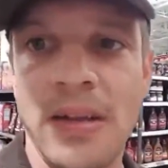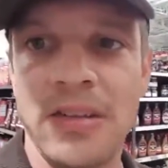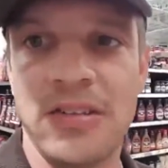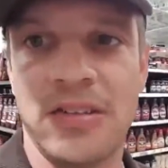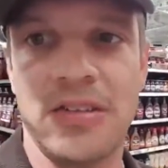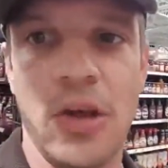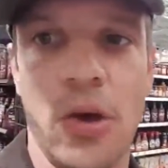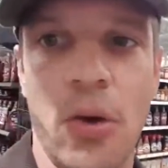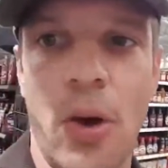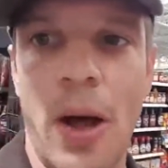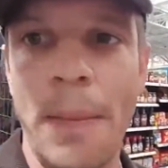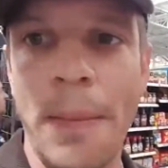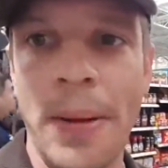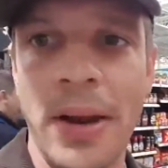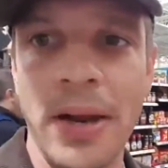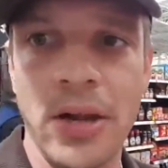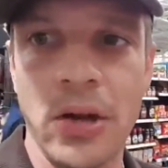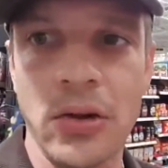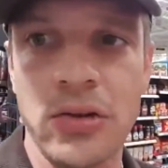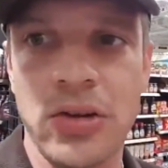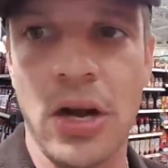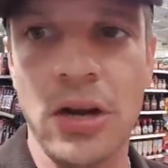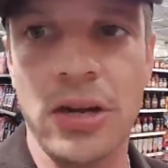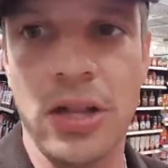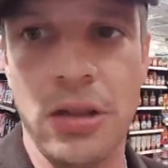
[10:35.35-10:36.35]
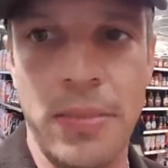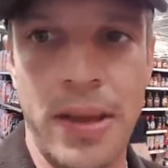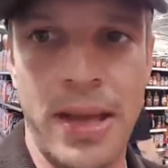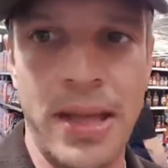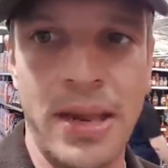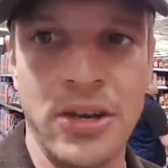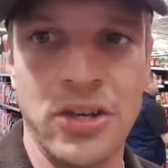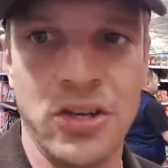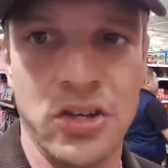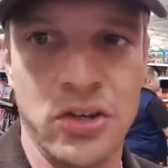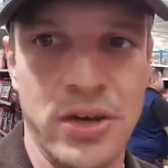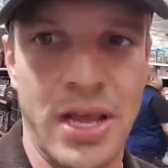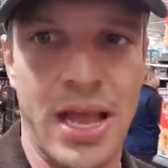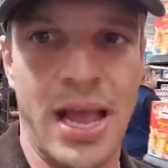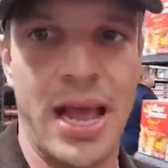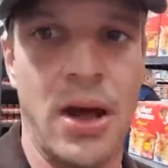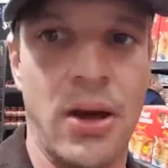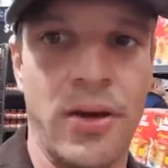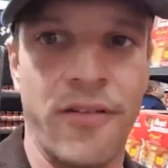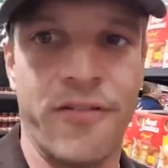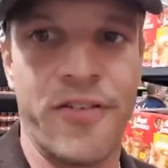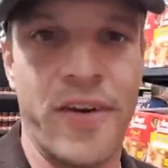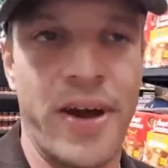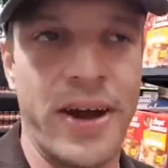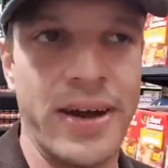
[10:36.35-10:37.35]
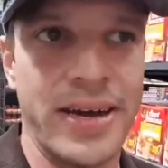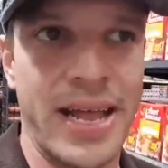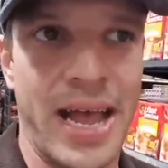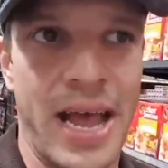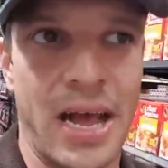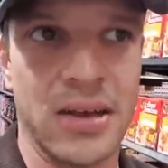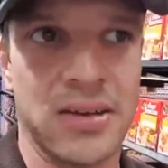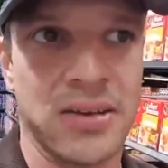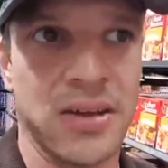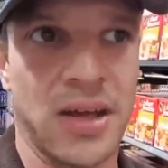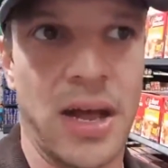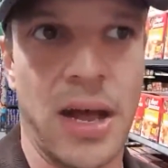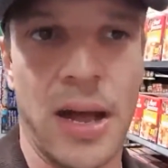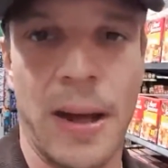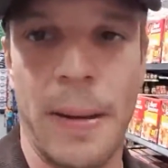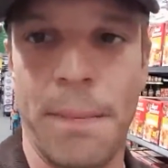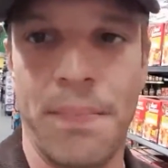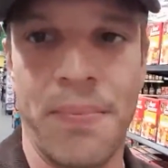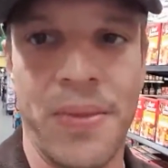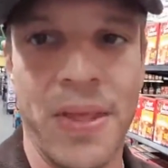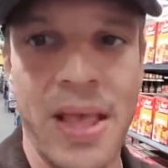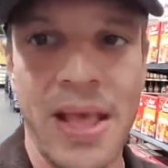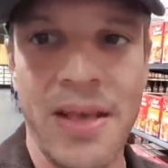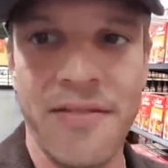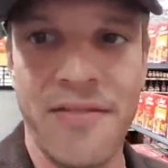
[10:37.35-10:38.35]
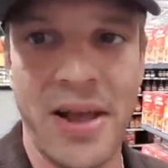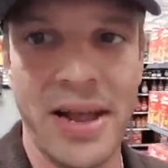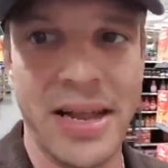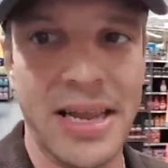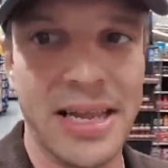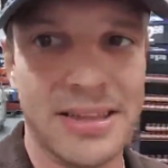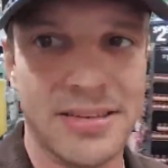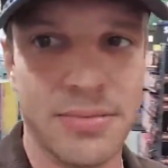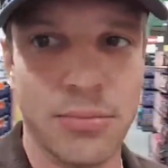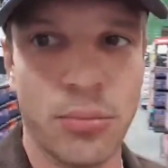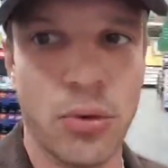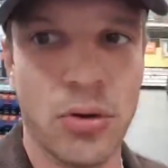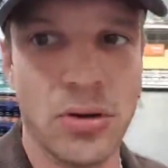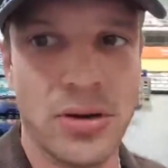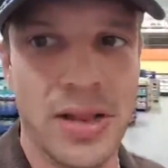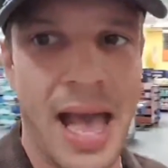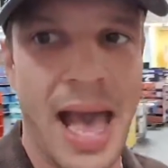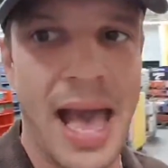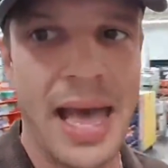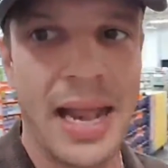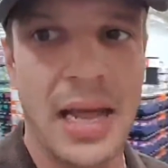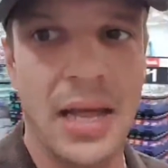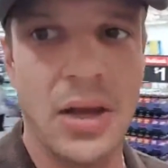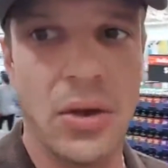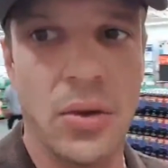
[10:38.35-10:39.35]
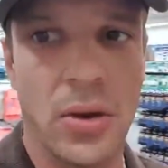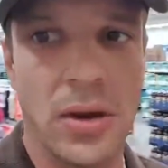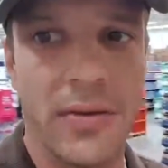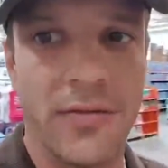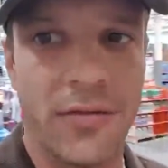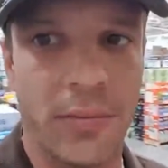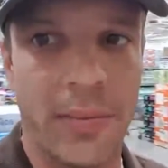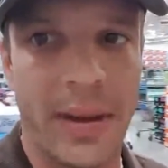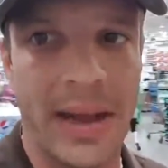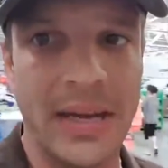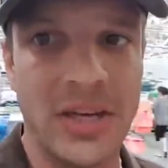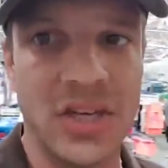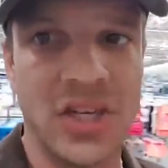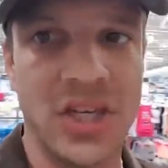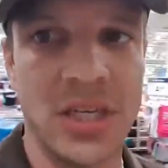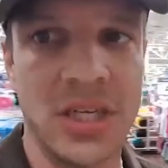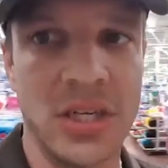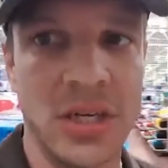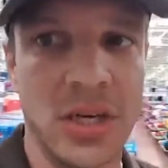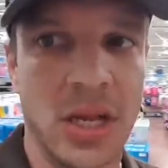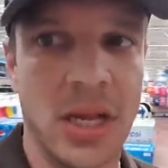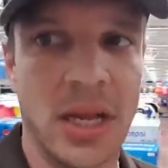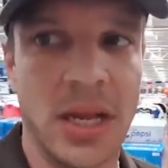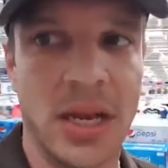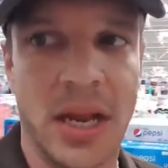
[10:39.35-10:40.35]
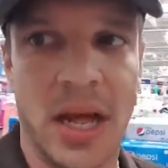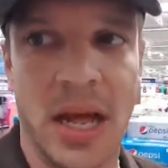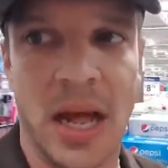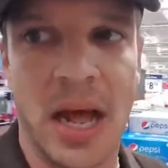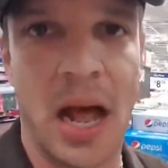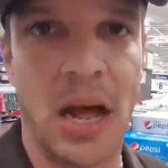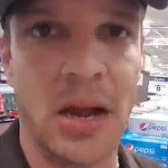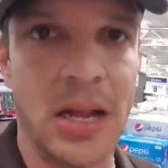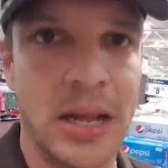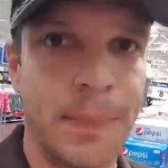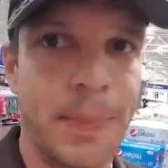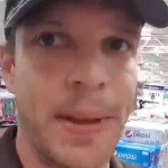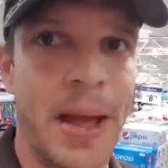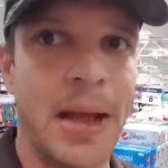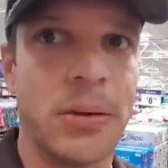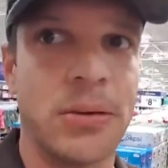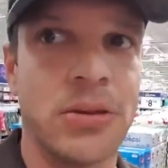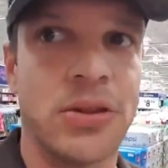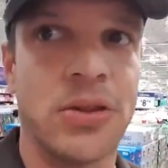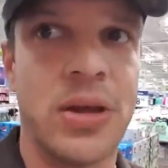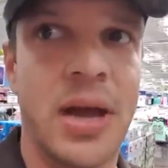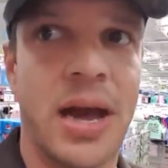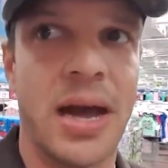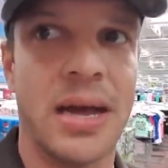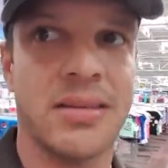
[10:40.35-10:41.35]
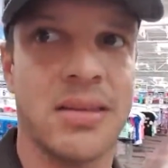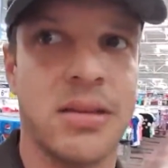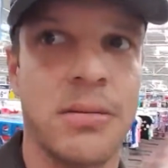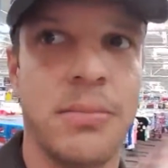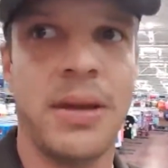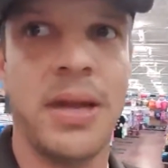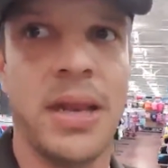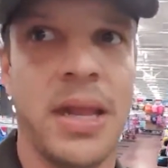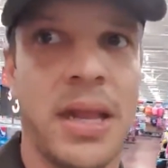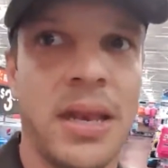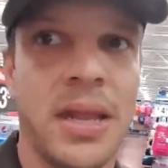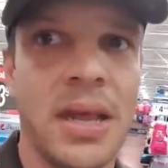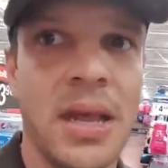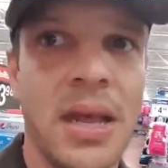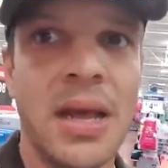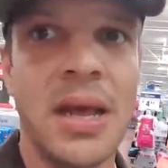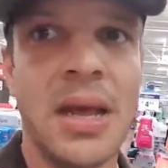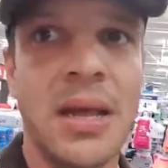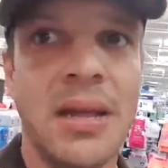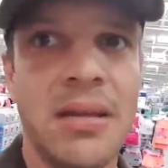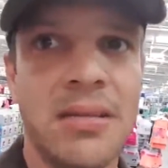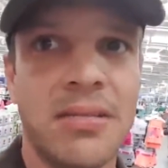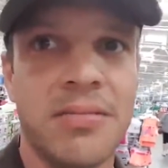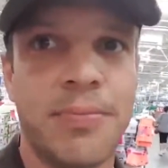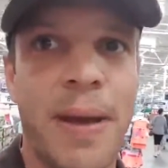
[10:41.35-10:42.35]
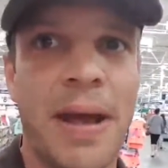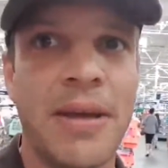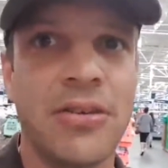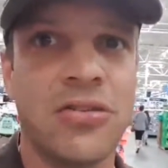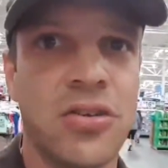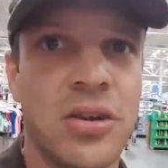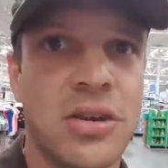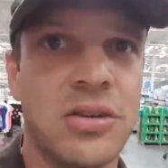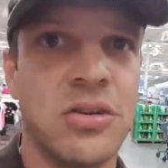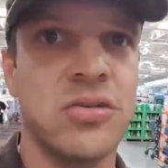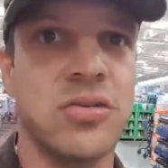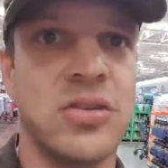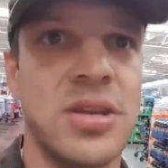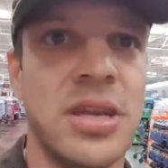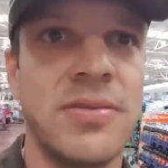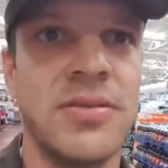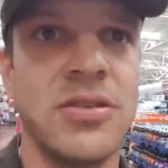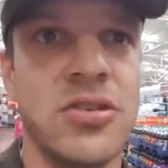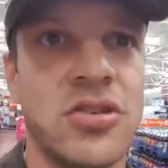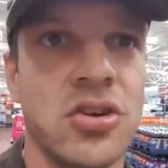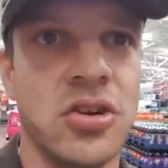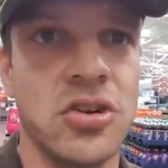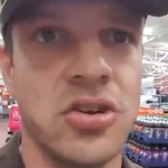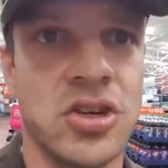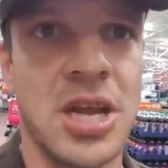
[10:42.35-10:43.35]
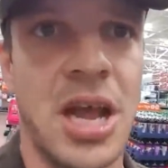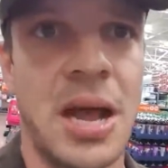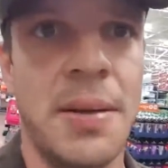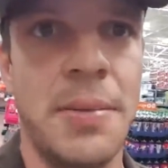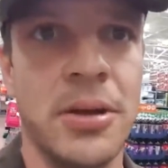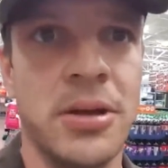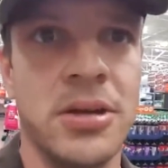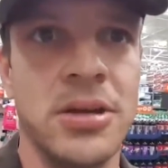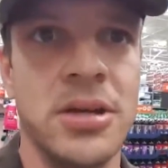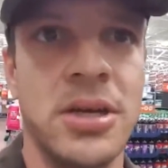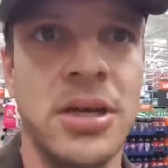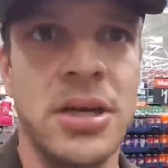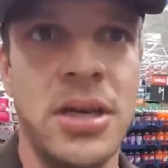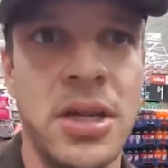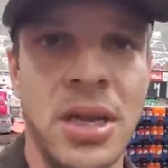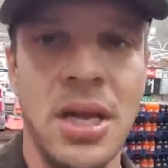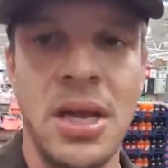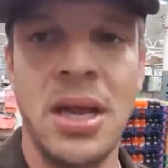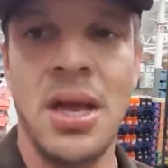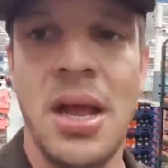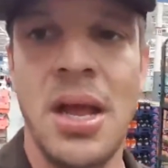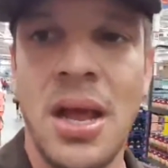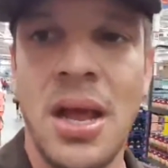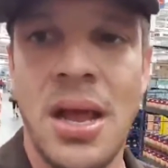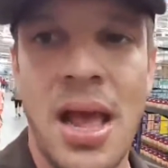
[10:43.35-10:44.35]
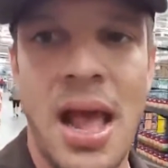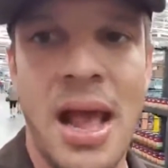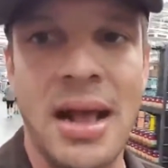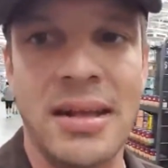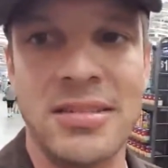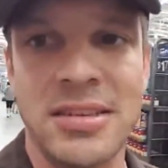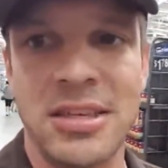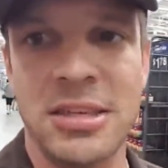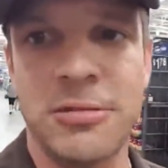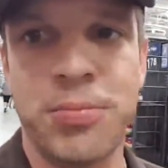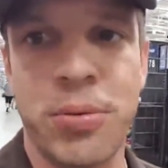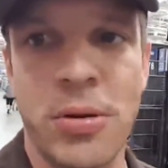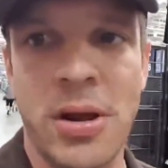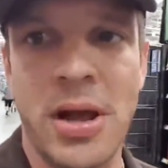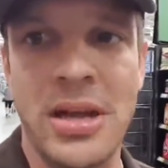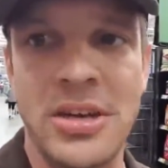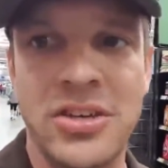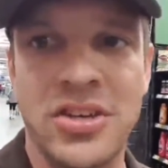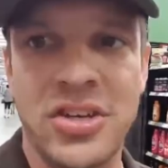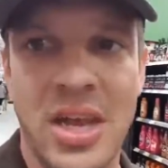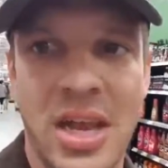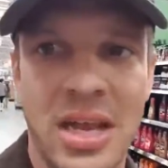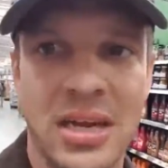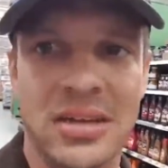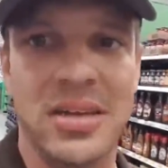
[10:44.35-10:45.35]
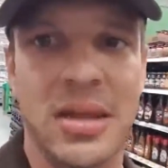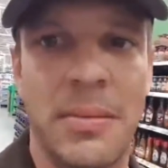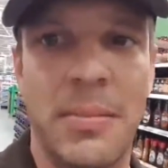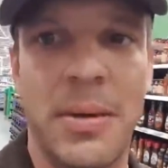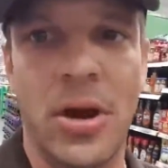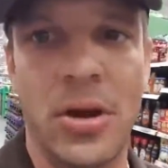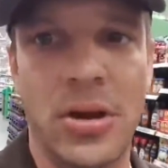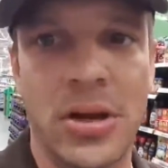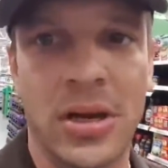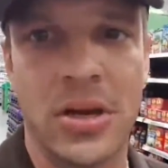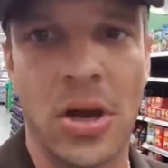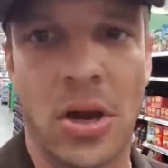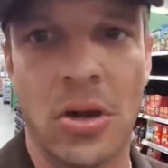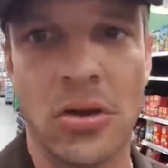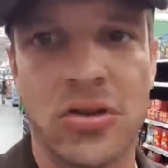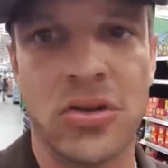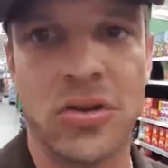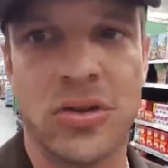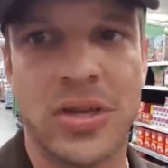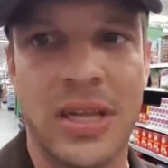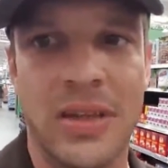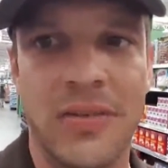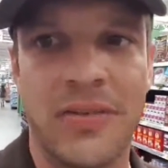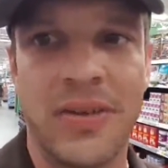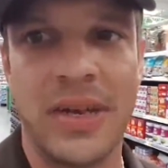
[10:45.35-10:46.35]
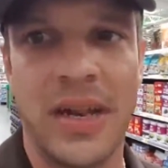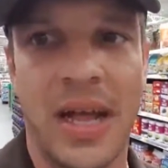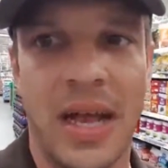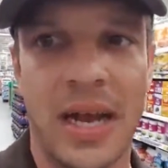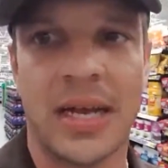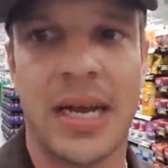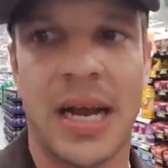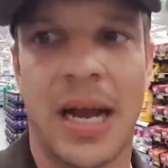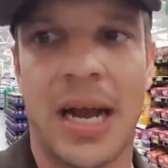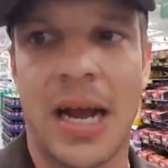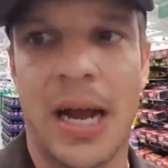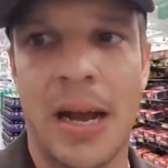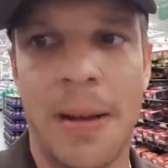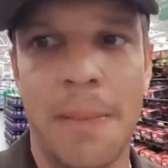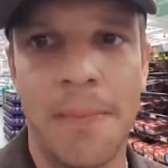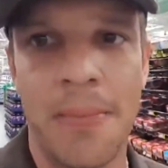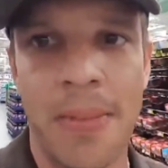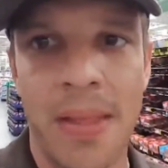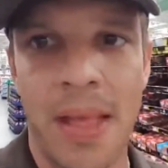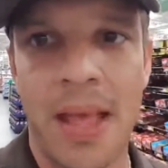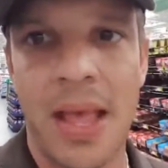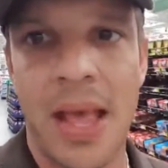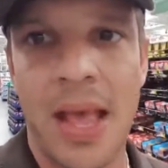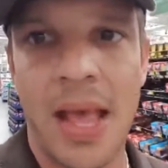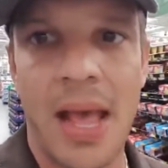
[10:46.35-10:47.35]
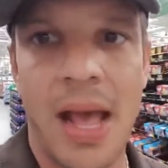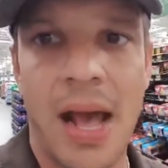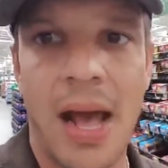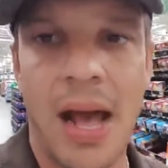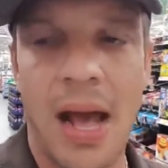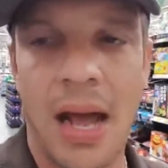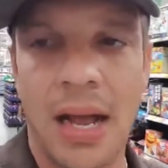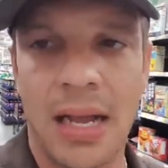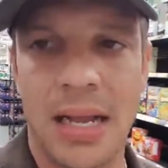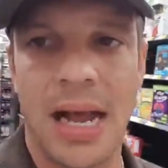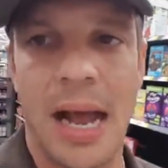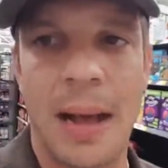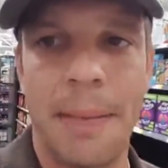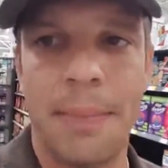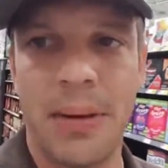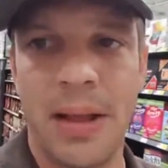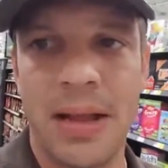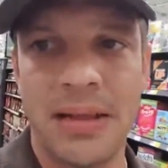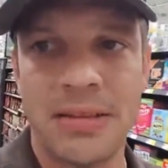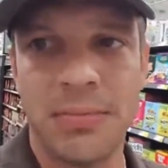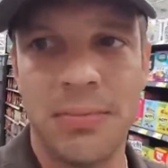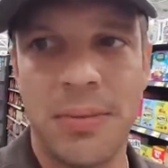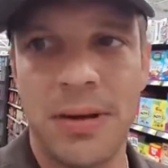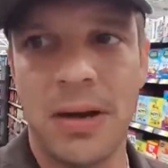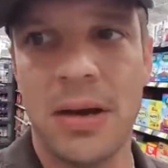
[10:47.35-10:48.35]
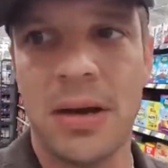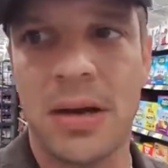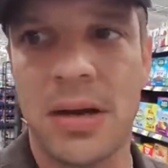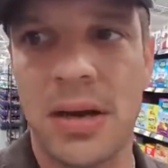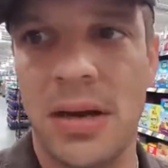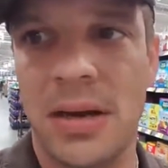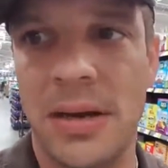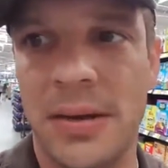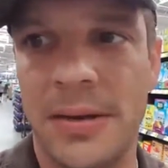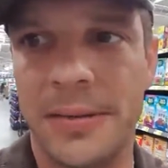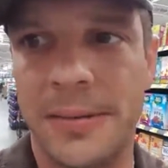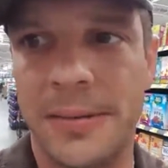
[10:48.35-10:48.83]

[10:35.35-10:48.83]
So I'm going to go talk to the manager now and find out um, if I can get some more data or information, and uh, I'll get back with you guys in a minute. This is Pastor Andrew Stevens, Church Common Good, Exodus Project, AmericanCultureTV.com. Uh, God bless America.